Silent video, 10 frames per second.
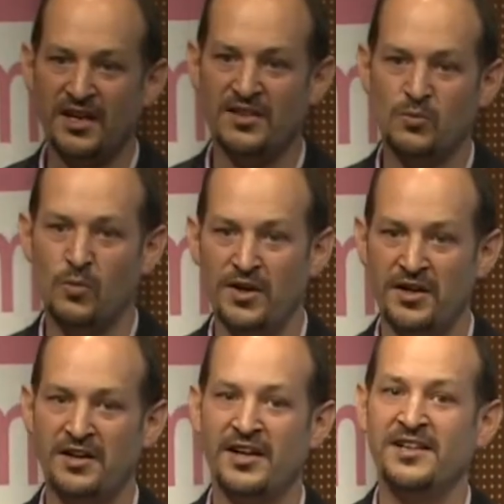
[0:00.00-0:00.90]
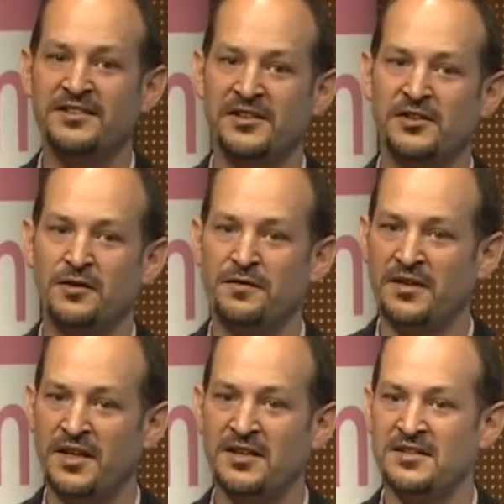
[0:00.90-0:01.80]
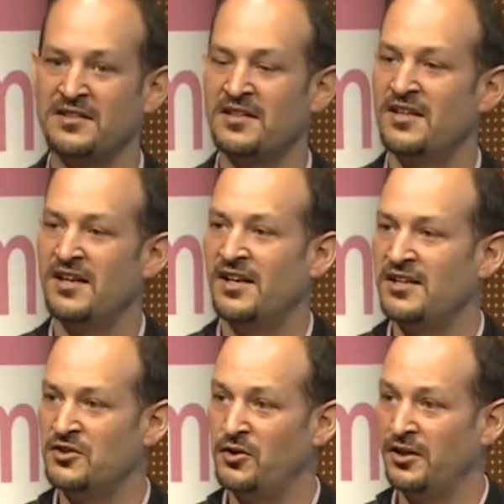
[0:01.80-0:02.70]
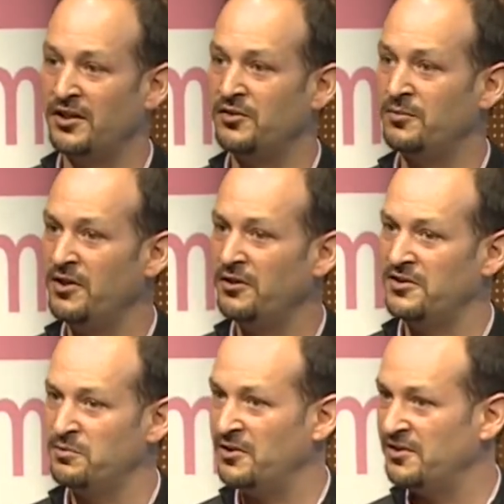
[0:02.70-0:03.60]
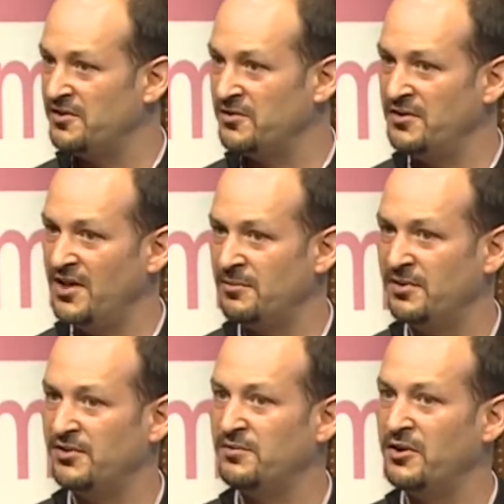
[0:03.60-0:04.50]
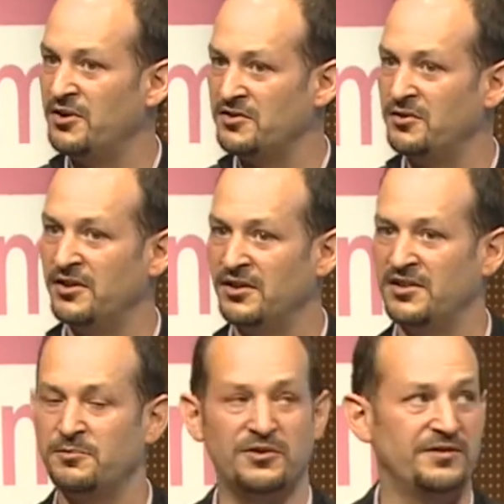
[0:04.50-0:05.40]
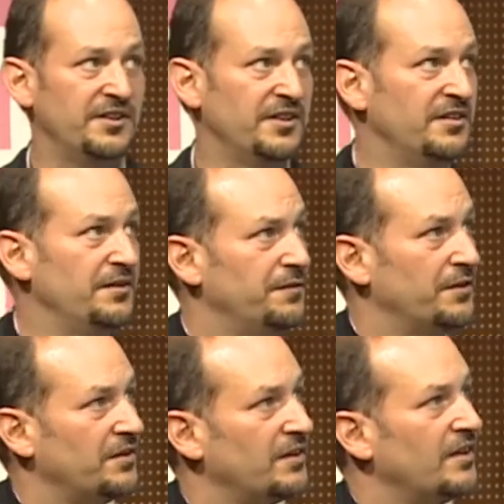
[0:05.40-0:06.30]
it's where Internet of Things is going tomorrow. It's where it is today, but tomorrow it's going somewhere very different.